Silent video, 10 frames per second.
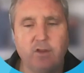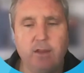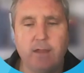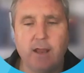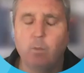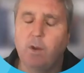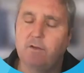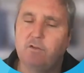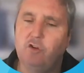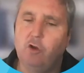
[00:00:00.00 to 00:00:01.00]
that, we
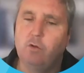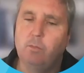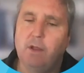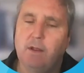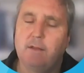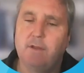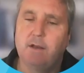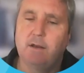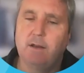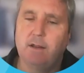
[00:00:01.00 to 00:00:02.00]
assume that
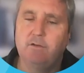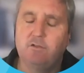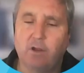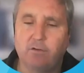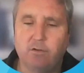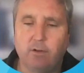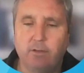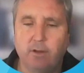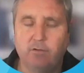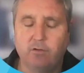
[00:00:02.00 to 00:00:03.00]
it is just
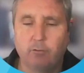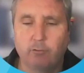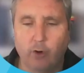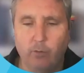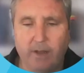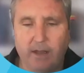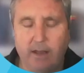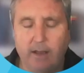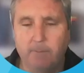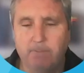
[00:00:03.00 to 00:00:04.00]
this group
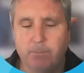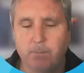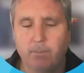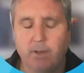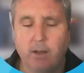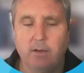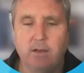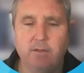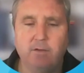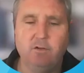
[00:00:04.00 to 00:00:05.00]
here.
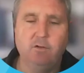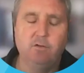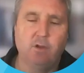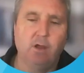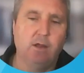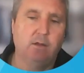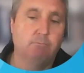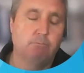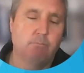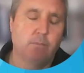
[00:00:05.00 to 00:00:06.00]
Now this is
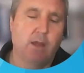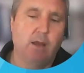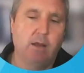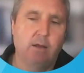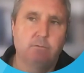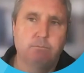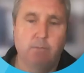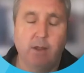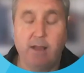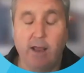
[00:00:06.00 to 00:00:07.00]
an
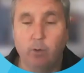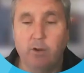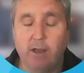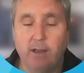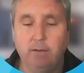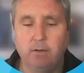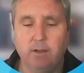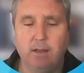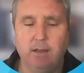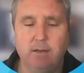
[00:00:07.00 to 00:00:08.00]
alkane,
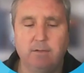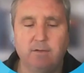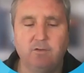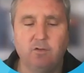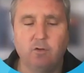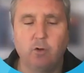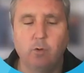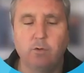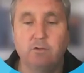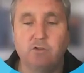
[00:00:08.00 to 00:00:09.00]
and this is
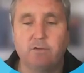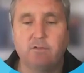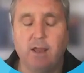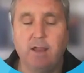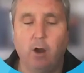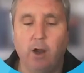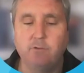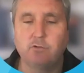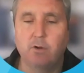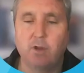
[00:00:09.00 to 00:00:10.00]
called just a
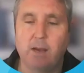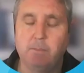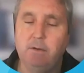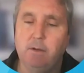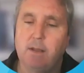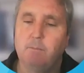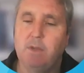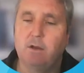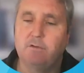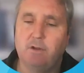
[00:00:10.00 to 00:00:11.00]
hydrocarbon
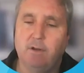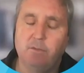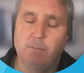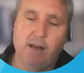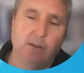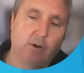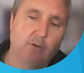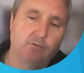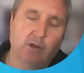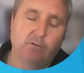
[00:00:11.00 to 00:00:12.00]
because it is made up
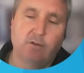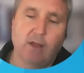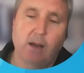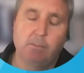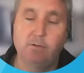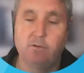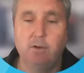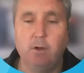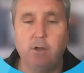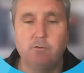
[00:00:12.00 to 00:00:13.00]
of just carbons
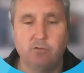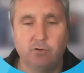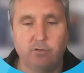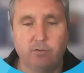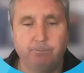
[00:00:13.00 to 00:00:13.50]
and hydrogens.